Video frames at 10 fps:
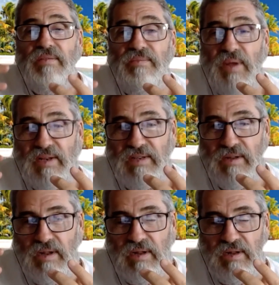
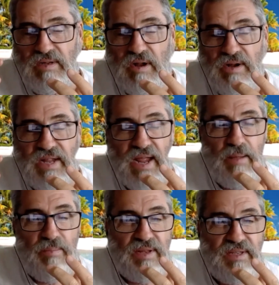
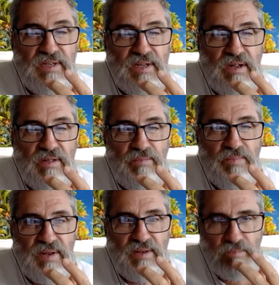Kartikeya.
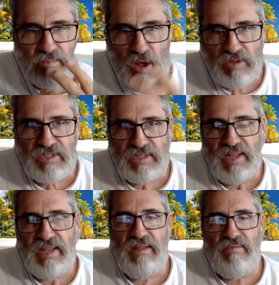But
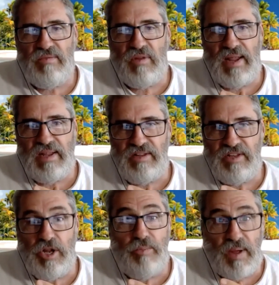mostly, like
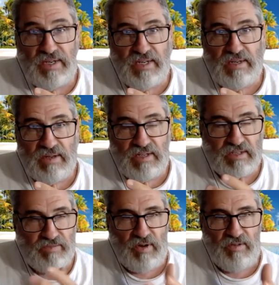Tirupati is
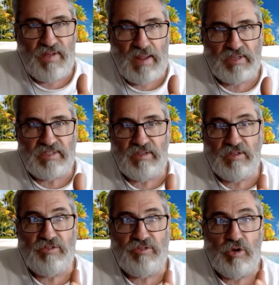a very famous,
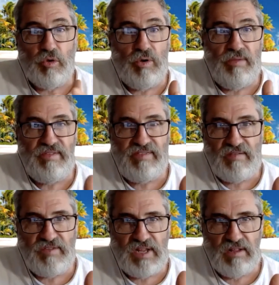the Lord of the
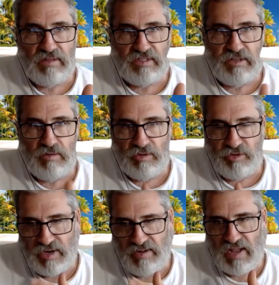7 hills. So Lord
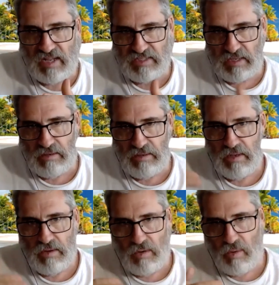Srinivasa
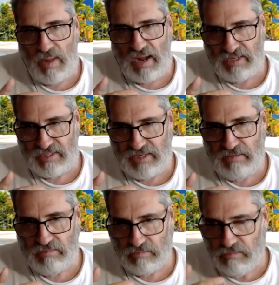or Balaji
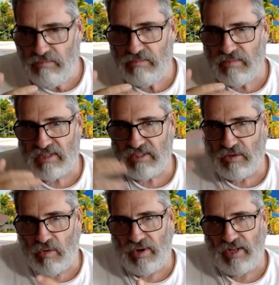is the
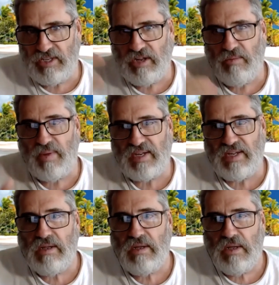Lord in
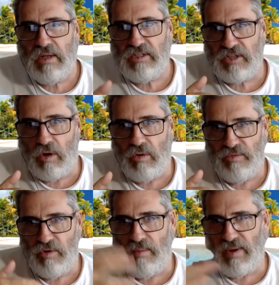Tirupati. So
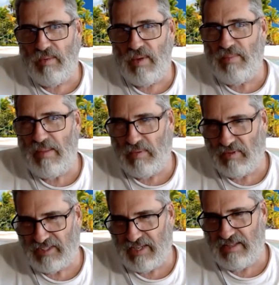normally when people
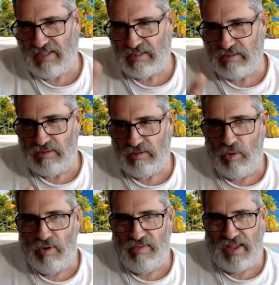see this
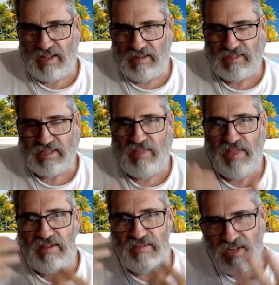Lord of the Hills, they
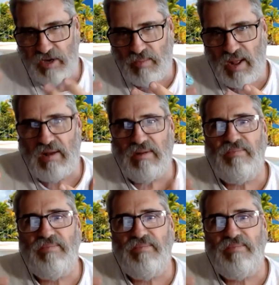think of Tirumal.